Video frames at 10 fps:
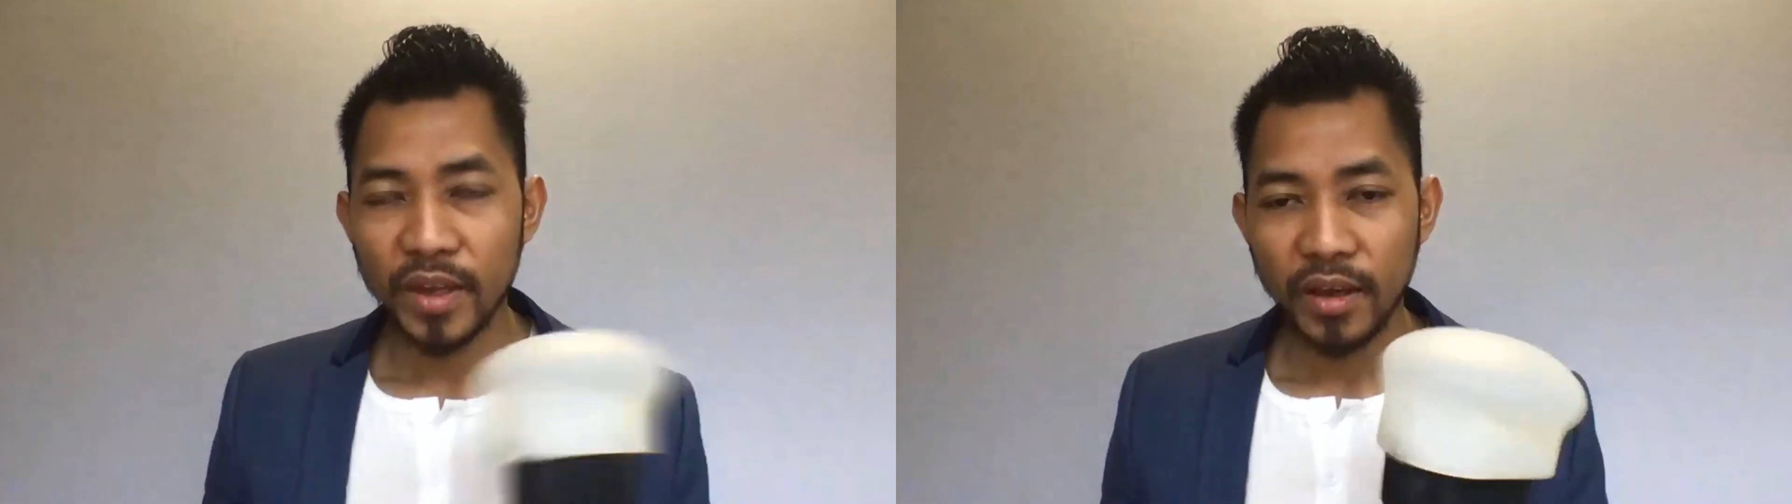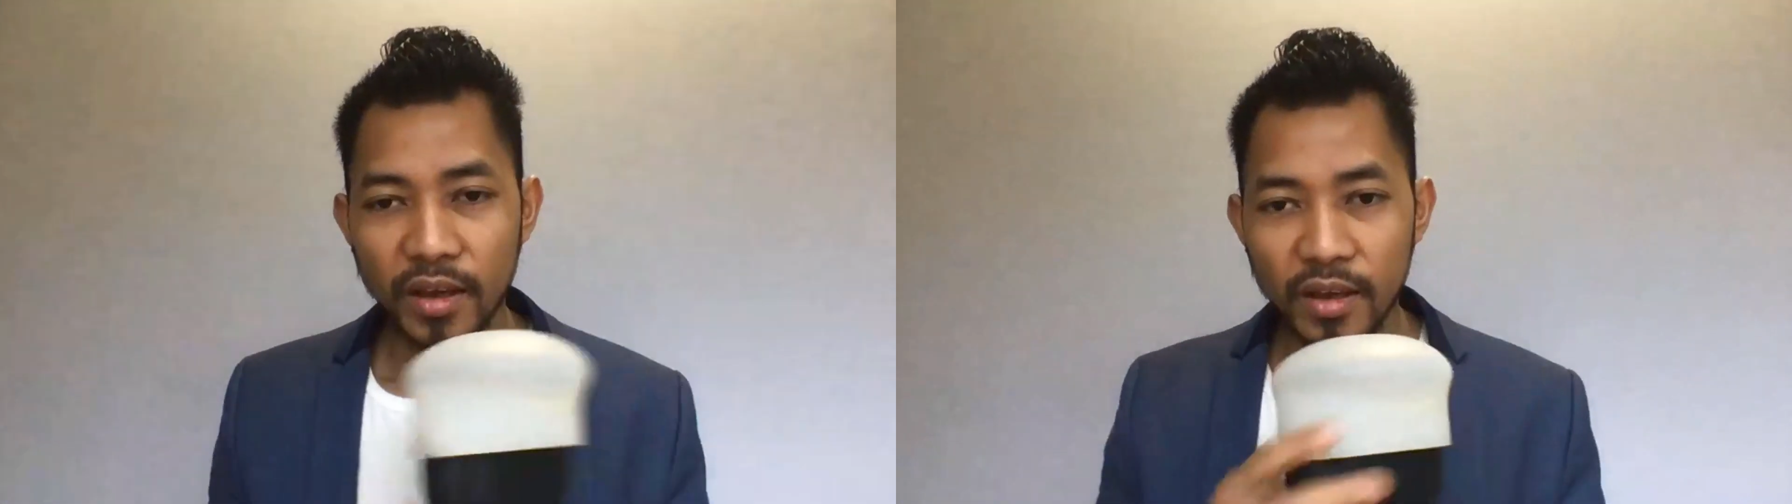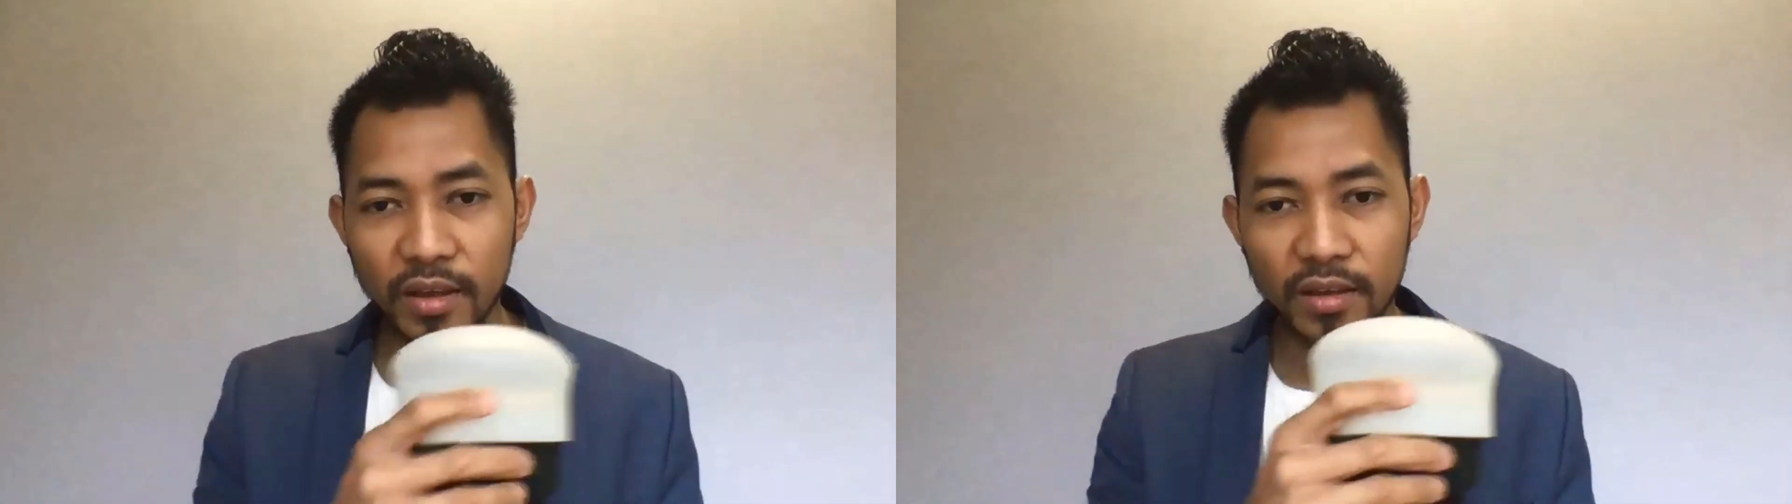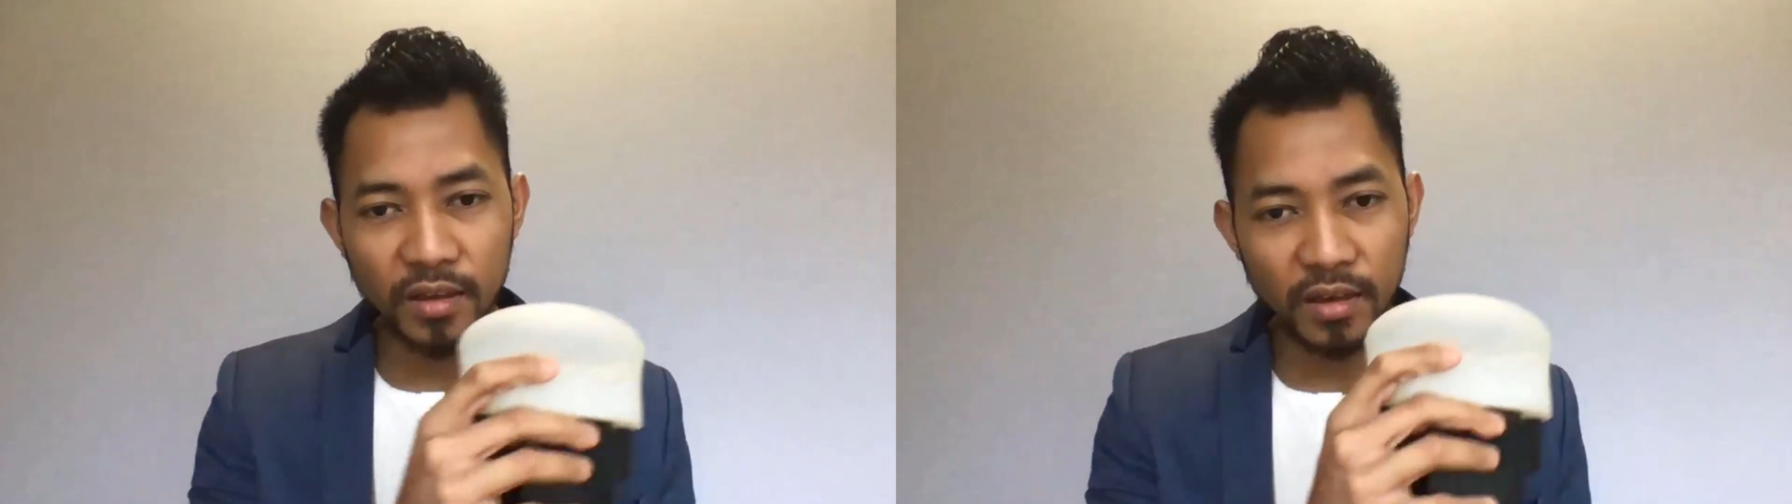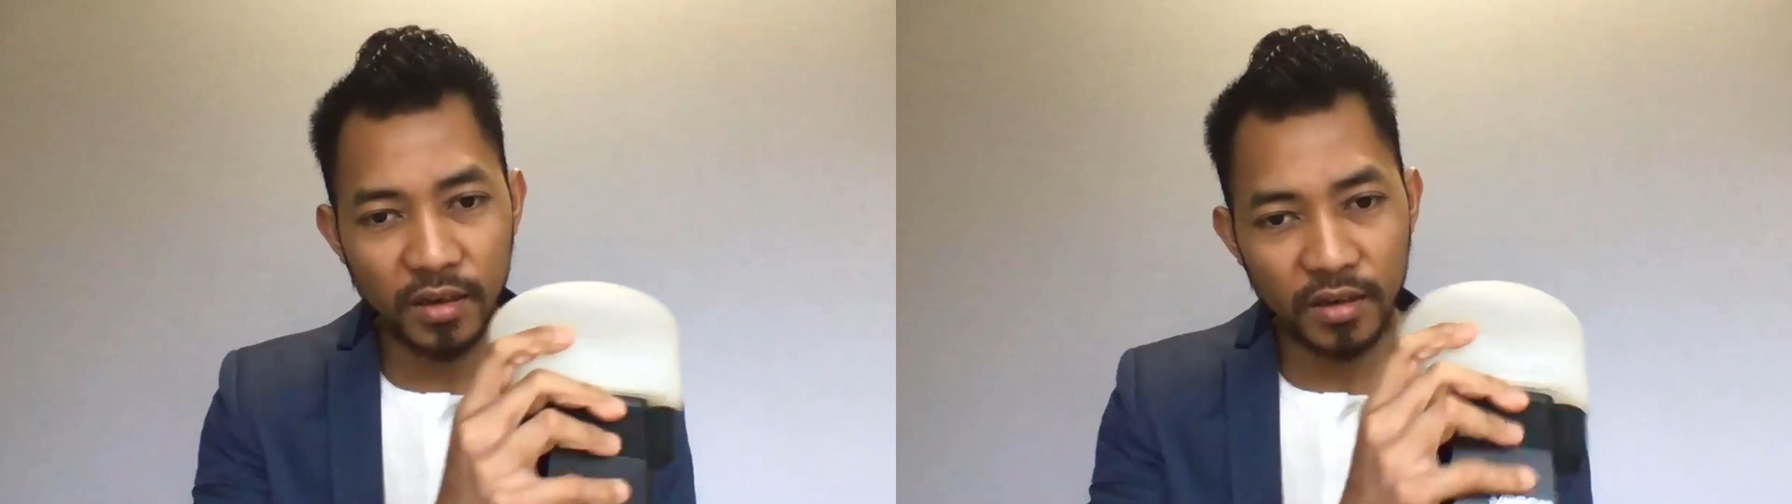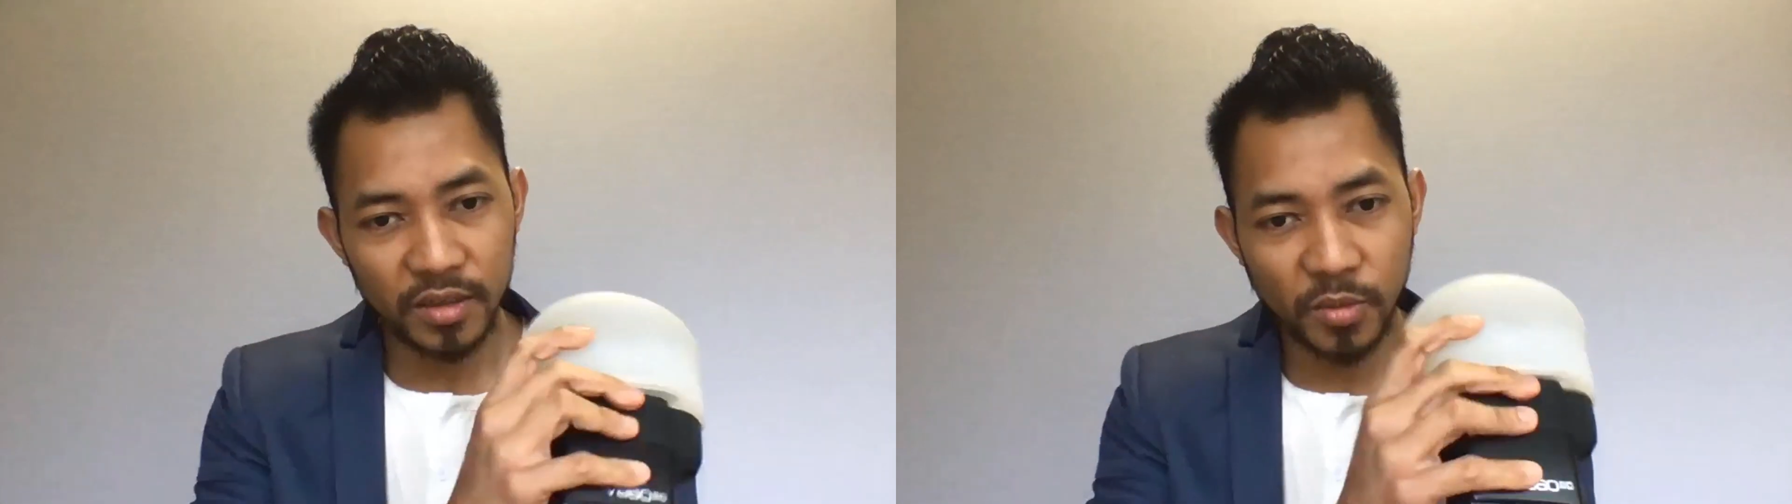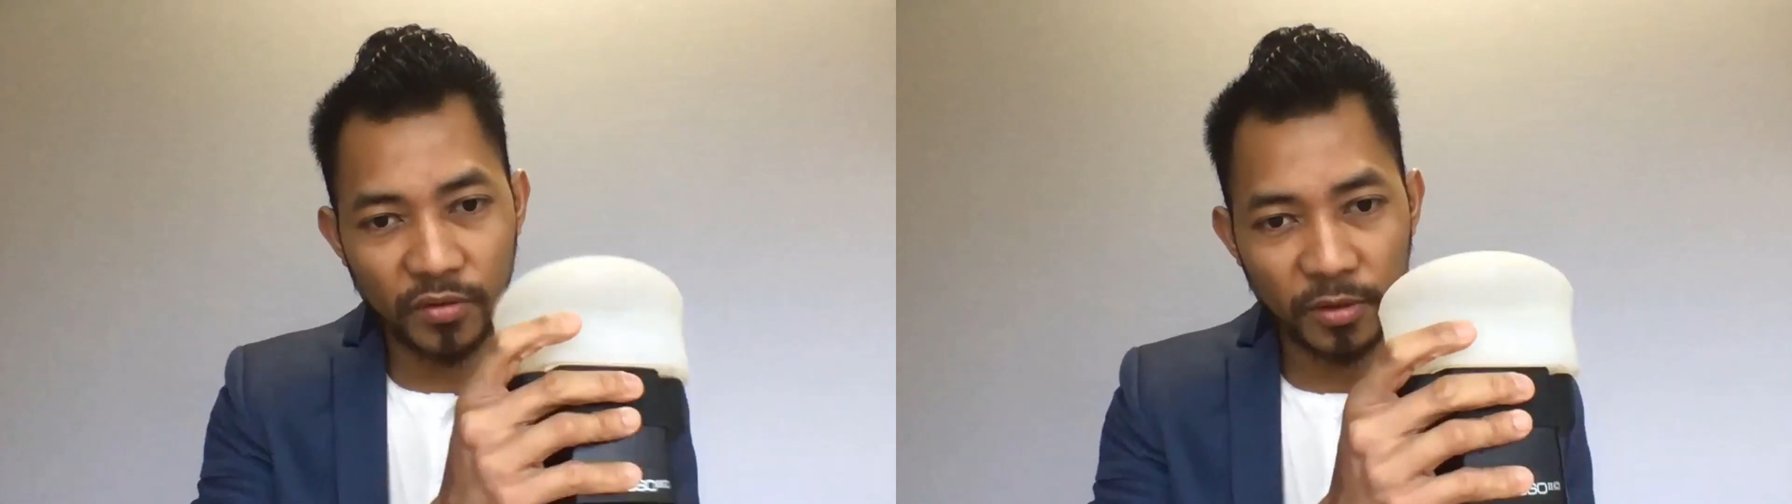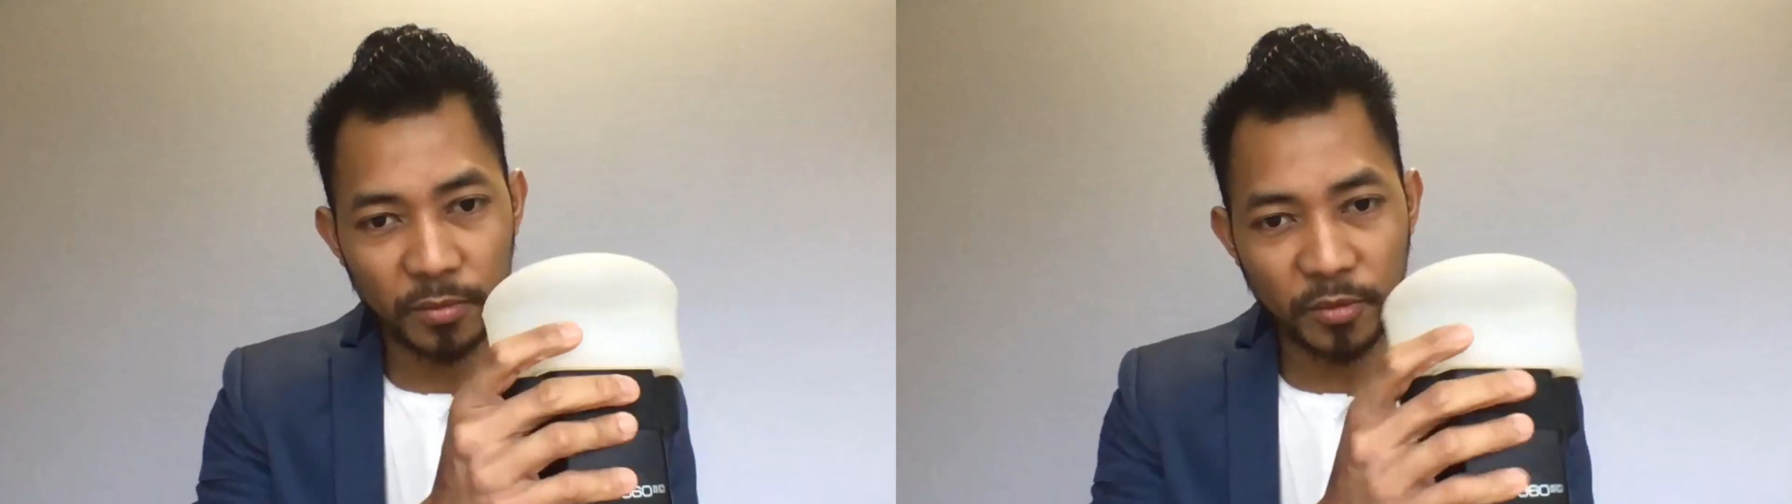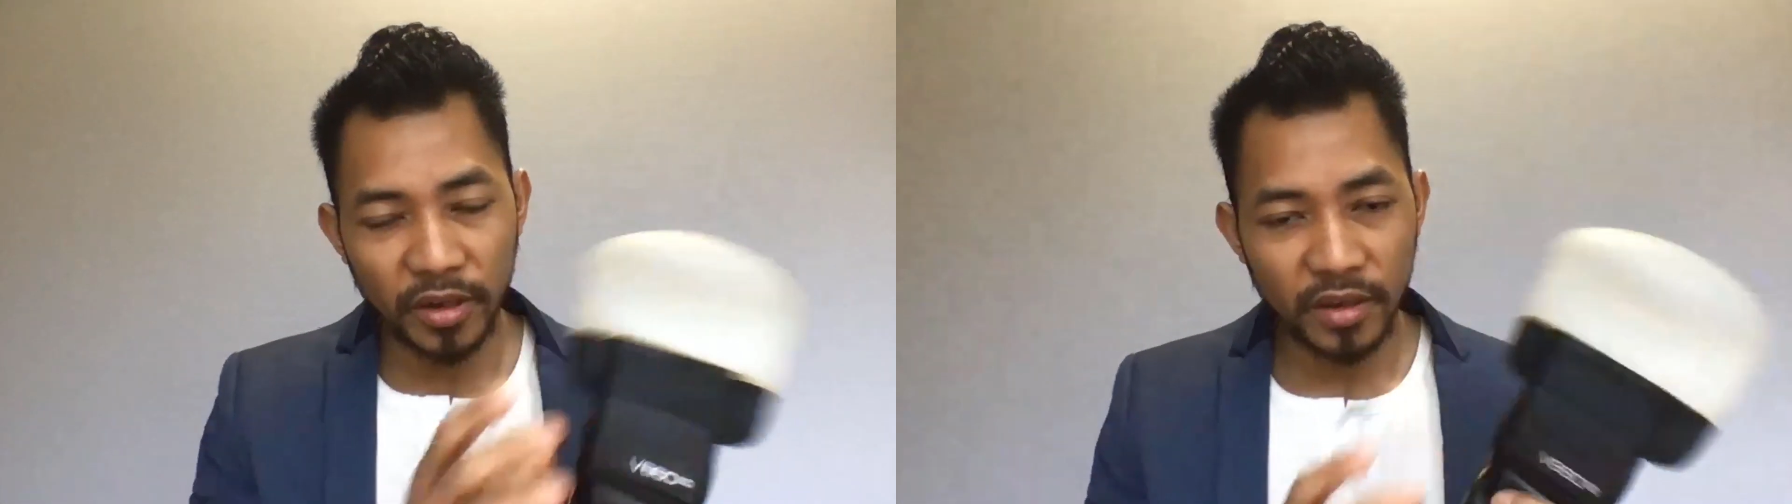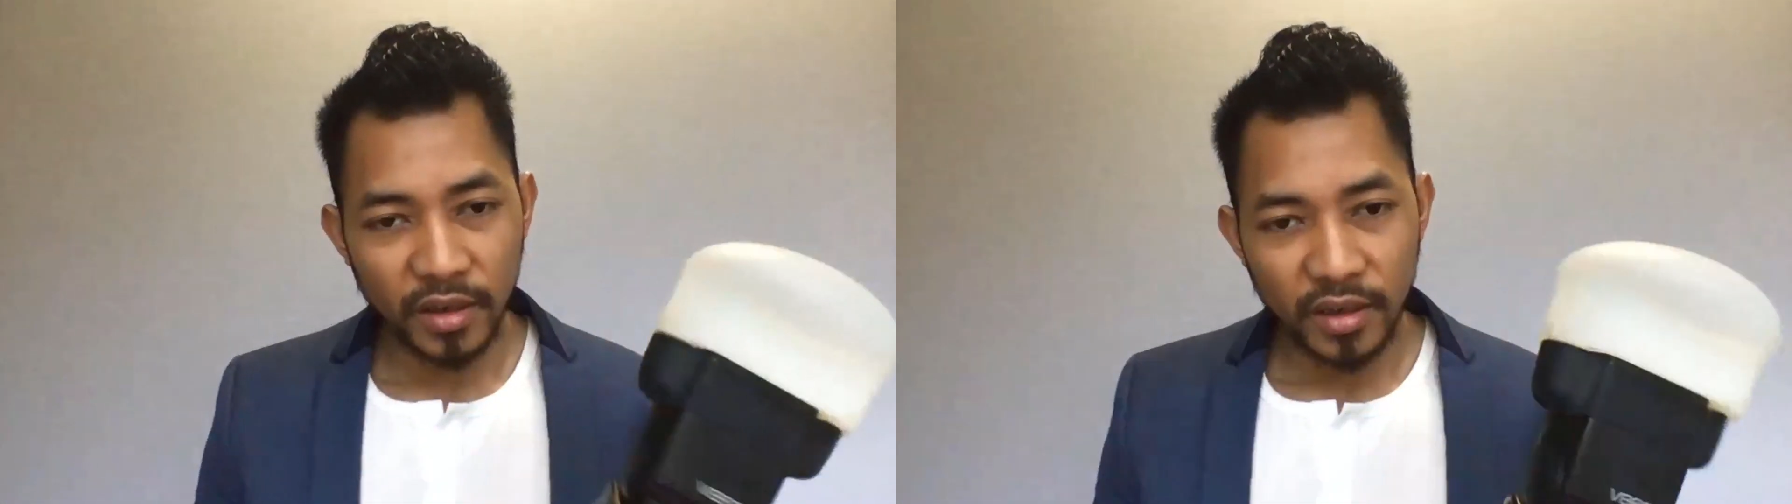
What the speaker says: and small footprint.